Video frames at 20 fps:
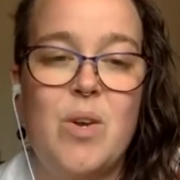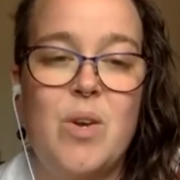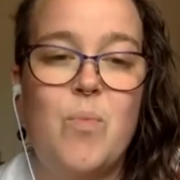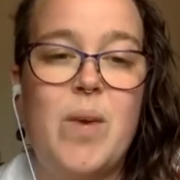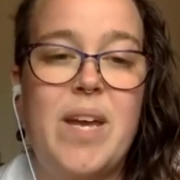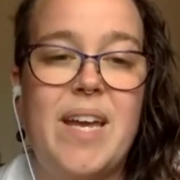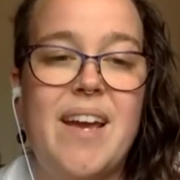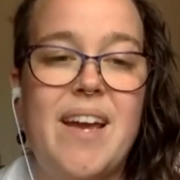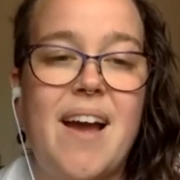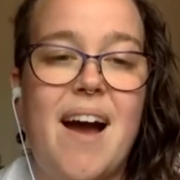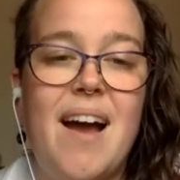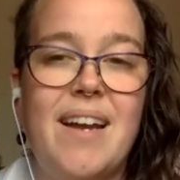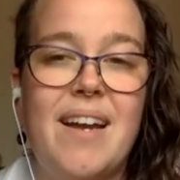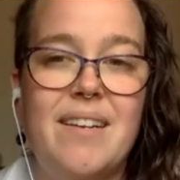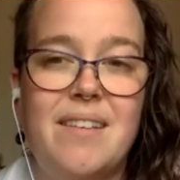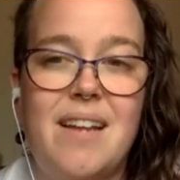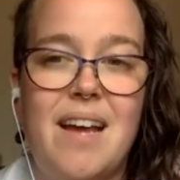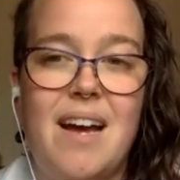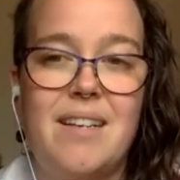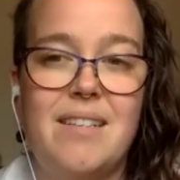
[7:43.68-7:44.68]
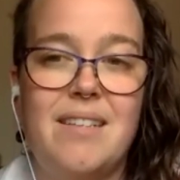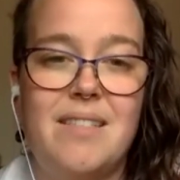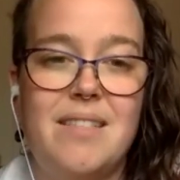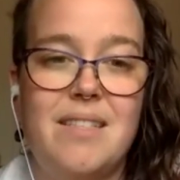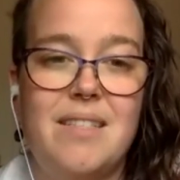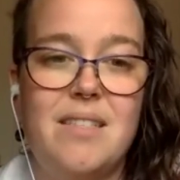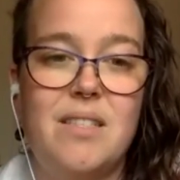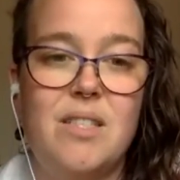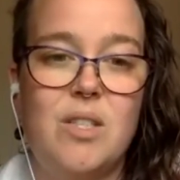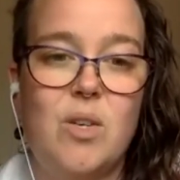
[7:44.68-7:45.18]
We idolize
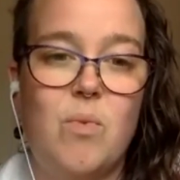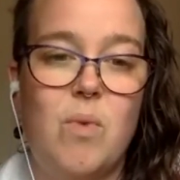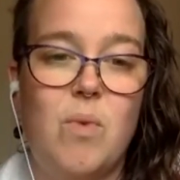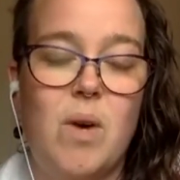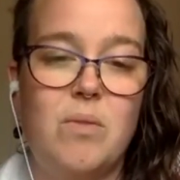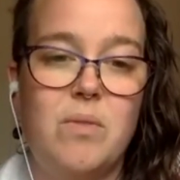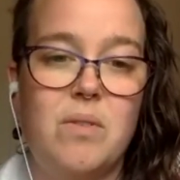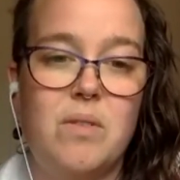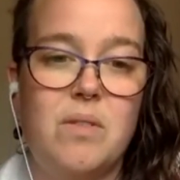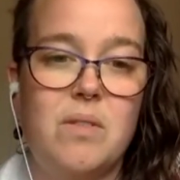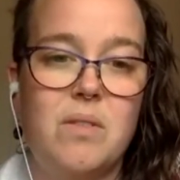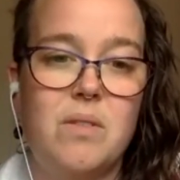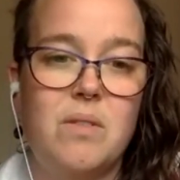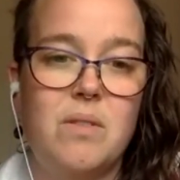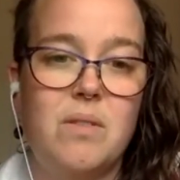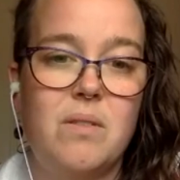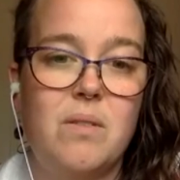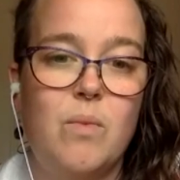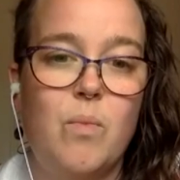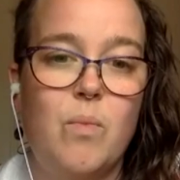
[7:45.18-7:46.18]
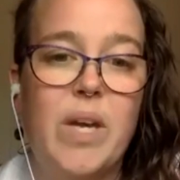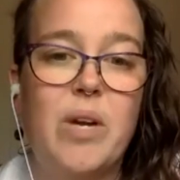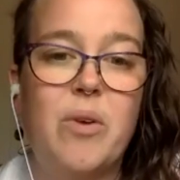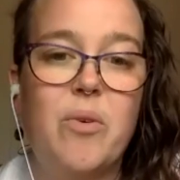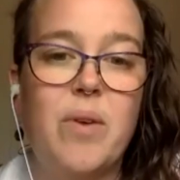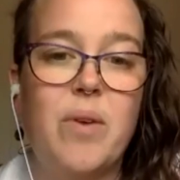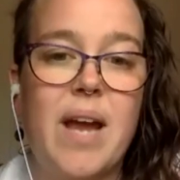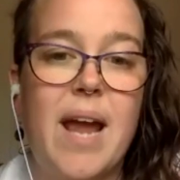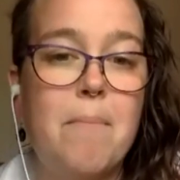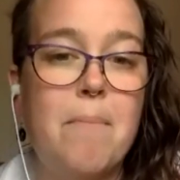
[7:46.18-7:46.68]
these quotes. We
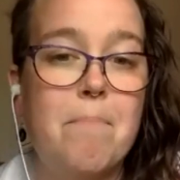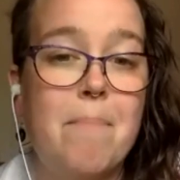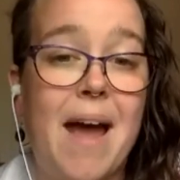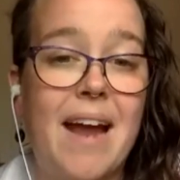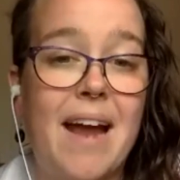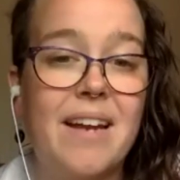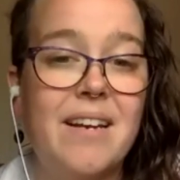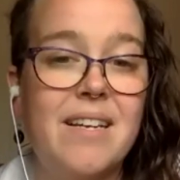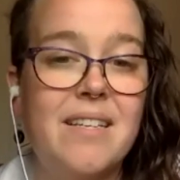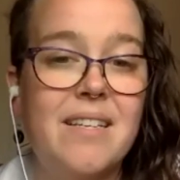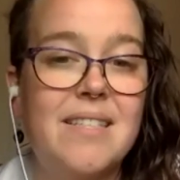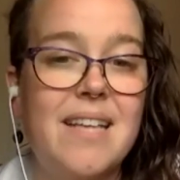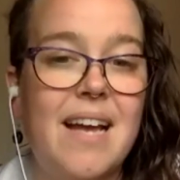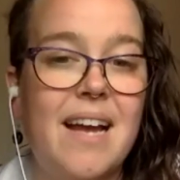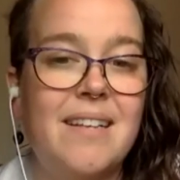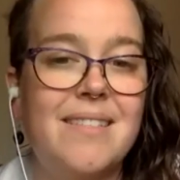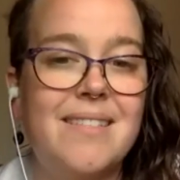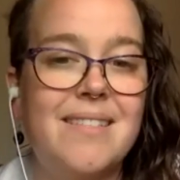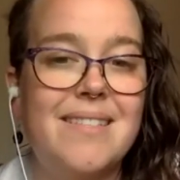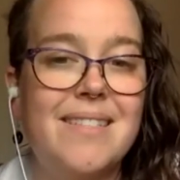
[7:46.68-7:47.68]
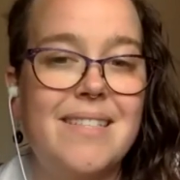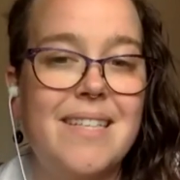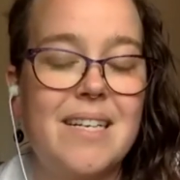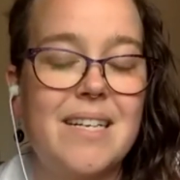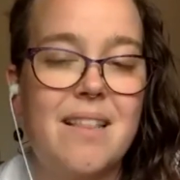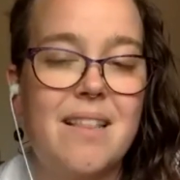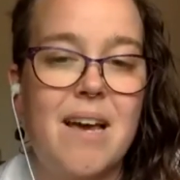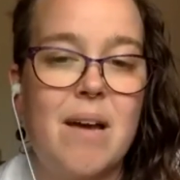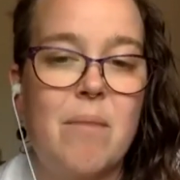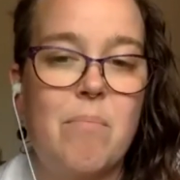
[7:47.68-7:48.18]
create magnets and
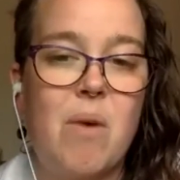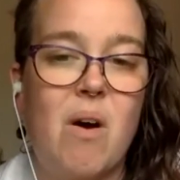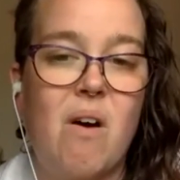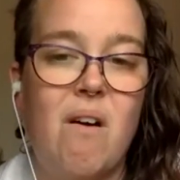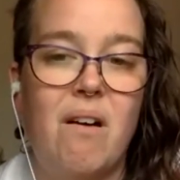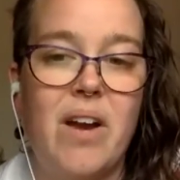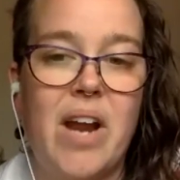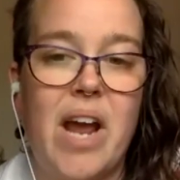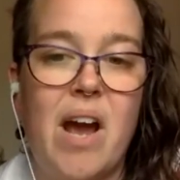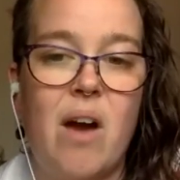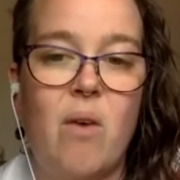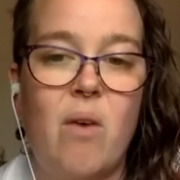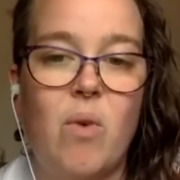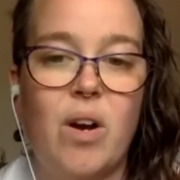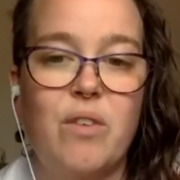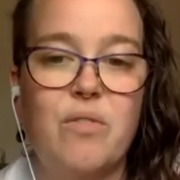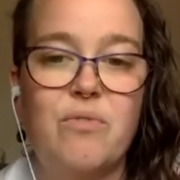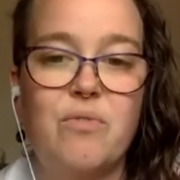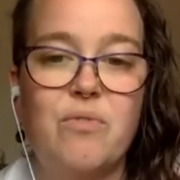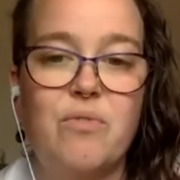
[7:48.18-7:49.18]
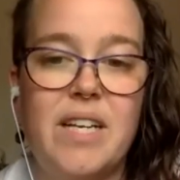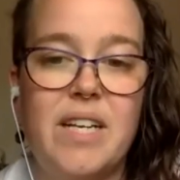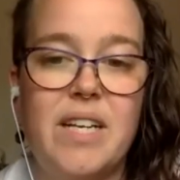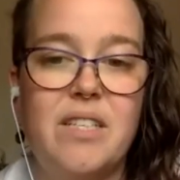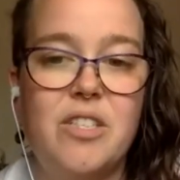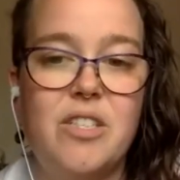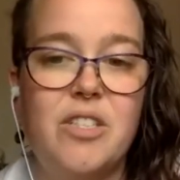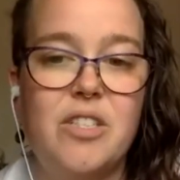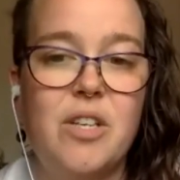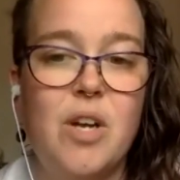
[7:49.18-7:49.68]
stick them on our
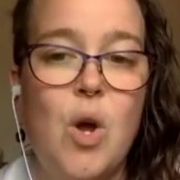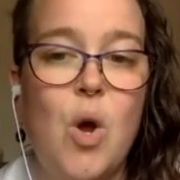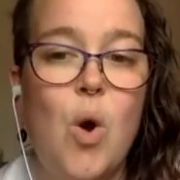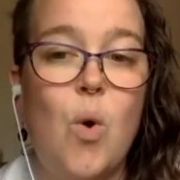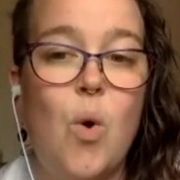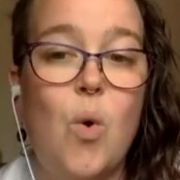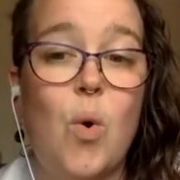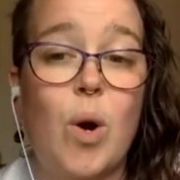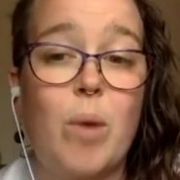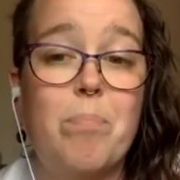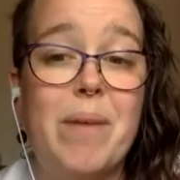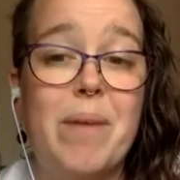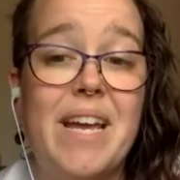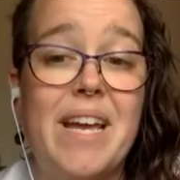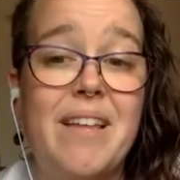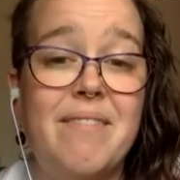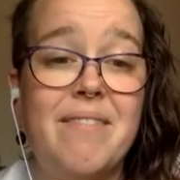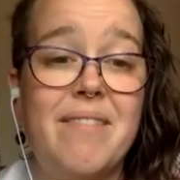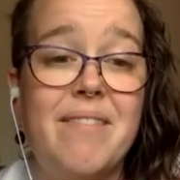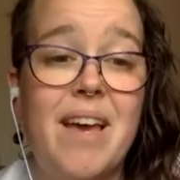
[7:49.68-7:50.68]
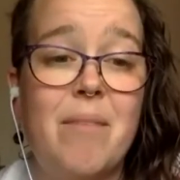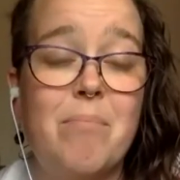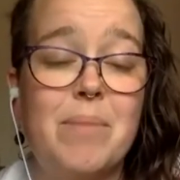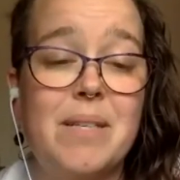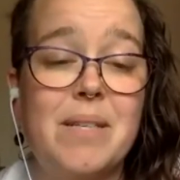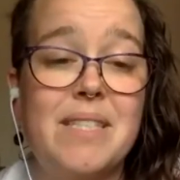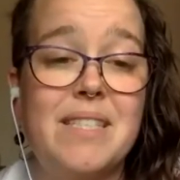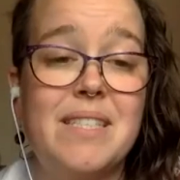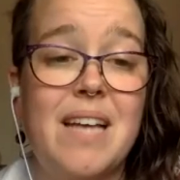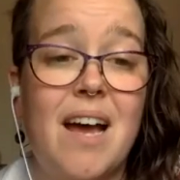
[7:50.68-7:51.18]
fridge or pin them
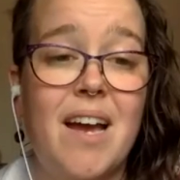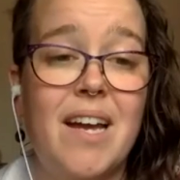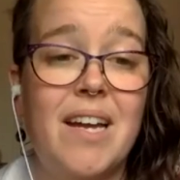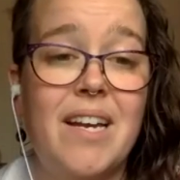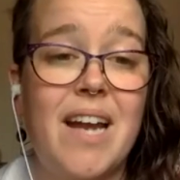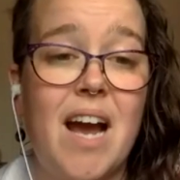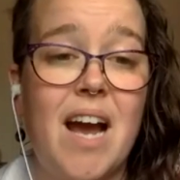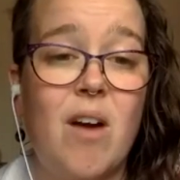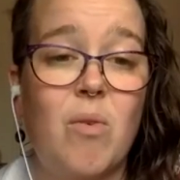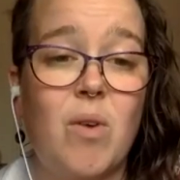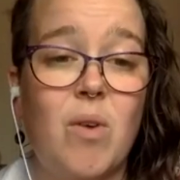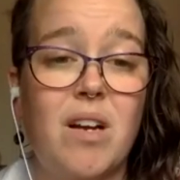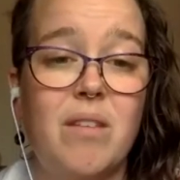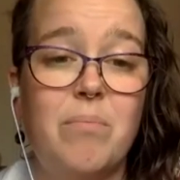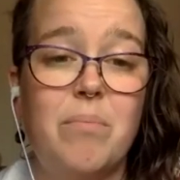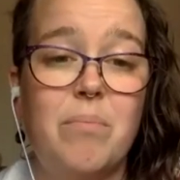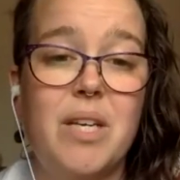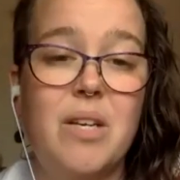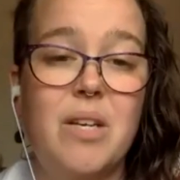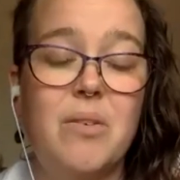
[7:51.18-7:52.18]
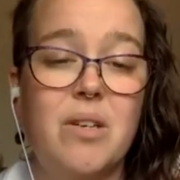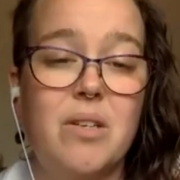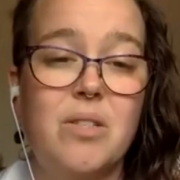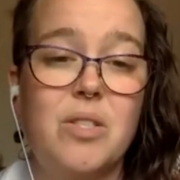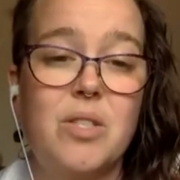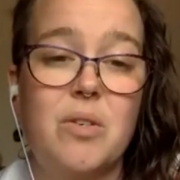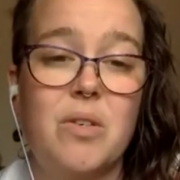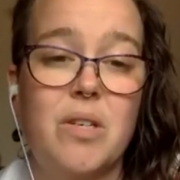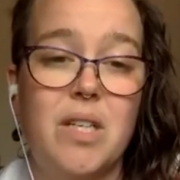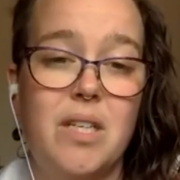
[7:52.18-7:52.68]
beside our computer
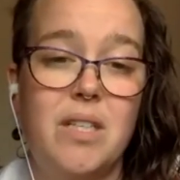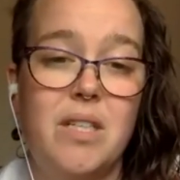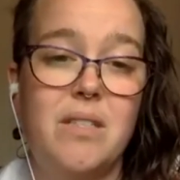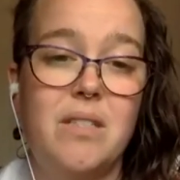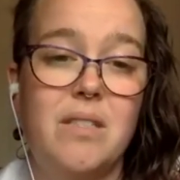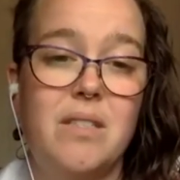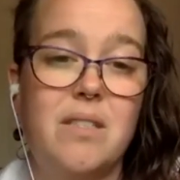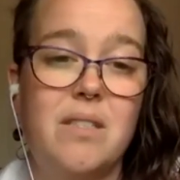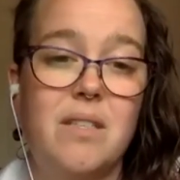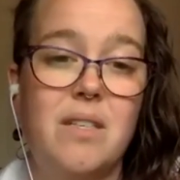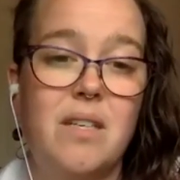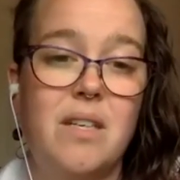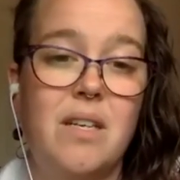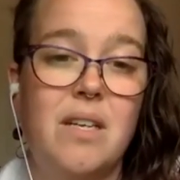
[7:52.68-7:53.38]
screens.